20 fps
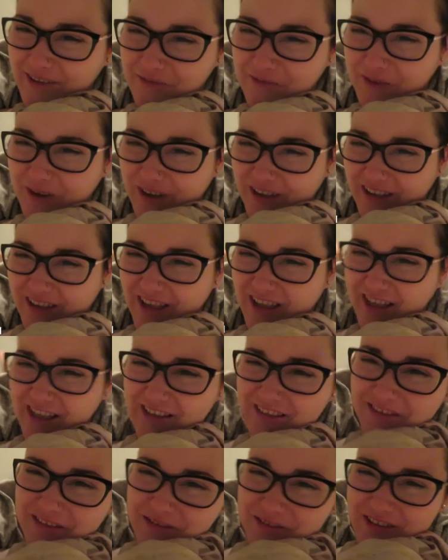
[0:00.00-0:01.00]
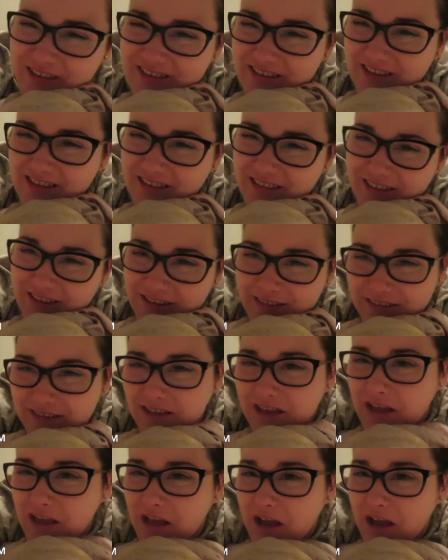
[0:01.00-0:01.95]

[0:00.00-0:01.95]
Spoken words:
good morning guys. So it's day 6